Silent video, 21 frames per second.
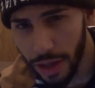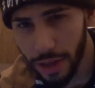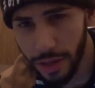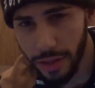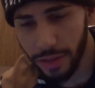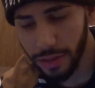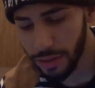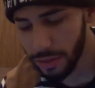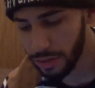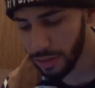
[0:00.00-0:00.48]

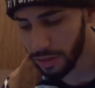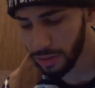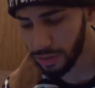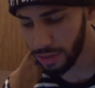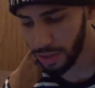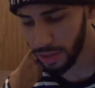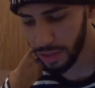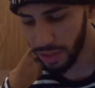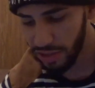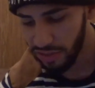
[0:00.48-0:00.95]
and
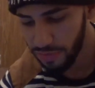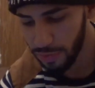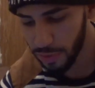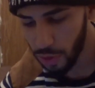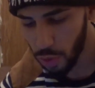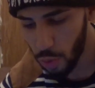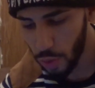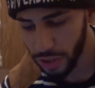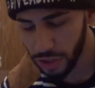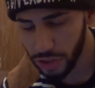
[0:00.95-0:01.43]
it's gonna give me
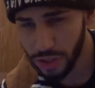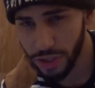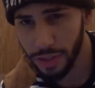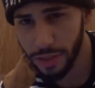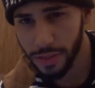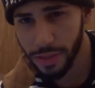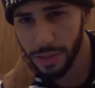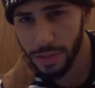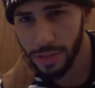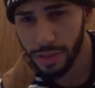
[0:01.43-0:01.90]

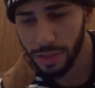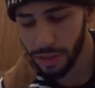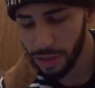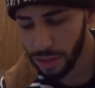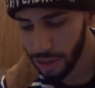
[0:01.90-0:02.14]
questions